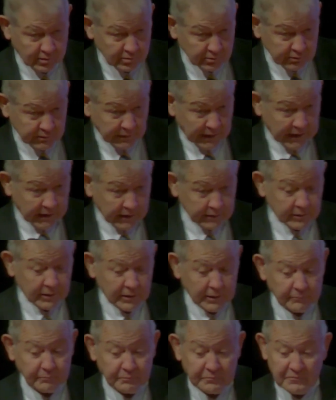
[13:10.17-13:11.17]
And
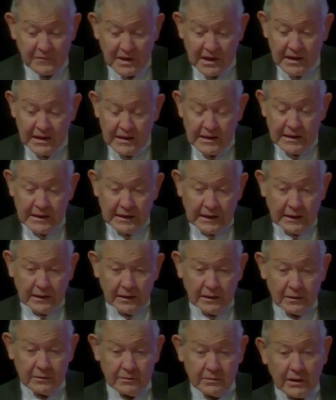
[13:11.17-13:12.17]

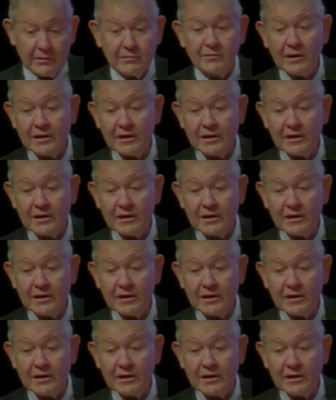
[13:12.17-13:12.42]
nonetheless,